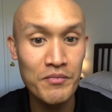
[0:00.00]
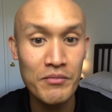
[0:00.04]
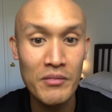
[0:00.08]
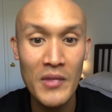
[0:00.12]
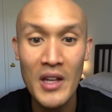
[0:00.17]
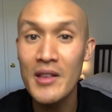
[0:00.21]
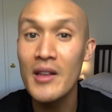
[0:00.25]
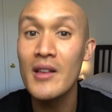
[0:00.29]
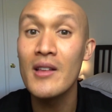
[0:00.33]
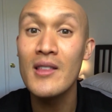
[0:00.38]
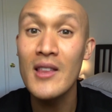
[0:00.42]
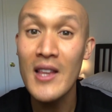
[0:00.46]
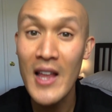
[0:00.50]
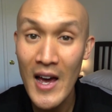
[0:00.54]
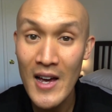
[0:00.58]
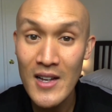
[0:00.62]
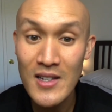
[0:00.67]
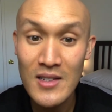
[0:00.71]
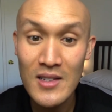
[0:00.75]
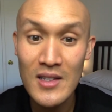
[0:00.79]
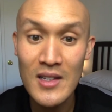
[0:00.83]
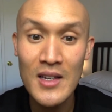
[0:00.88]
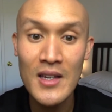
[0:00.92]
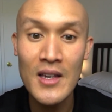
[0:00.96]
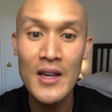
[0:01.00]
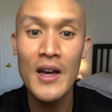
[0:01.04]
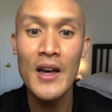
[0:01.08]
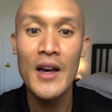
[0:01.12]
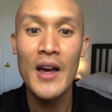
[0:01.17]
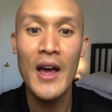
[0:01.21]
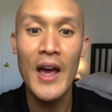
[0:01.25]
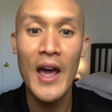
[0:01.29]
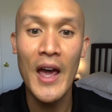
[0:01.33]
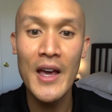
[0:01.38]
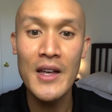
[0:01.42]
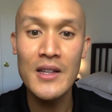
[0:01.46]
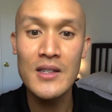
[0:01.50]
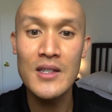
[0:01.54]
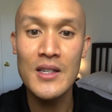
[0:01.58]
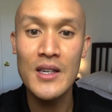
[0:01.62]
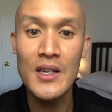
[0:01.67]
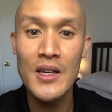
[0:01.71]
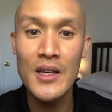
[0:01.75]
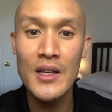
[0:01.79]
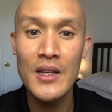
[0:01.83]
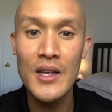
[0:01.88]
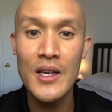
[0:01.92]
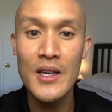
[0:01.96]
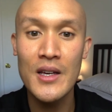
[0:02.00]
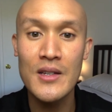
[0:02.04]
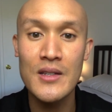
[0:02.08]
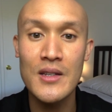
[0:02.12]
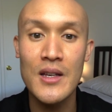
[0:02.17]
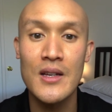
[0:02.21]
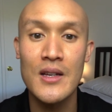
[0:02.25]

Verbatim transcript: And then lastly, 18 is